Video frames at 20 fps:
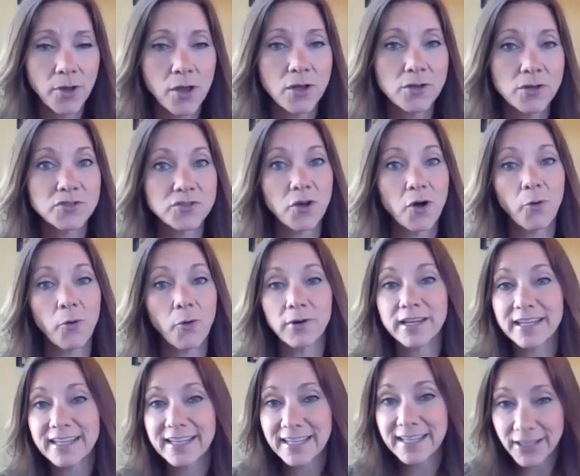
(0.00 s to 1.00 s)
So
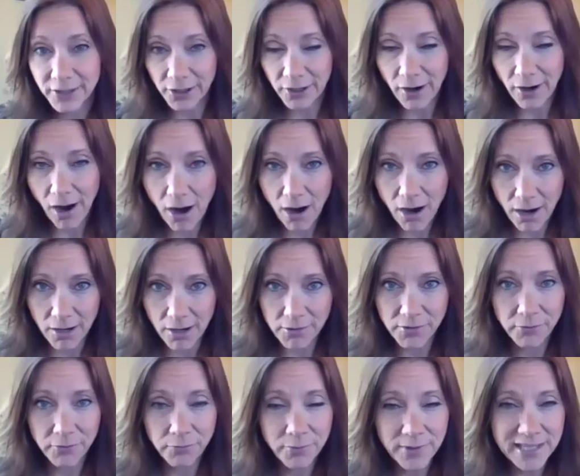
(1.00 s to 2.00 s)
here are
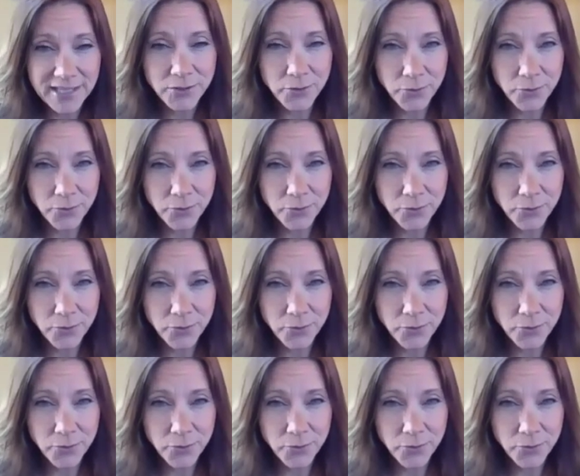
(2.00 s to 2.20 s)
3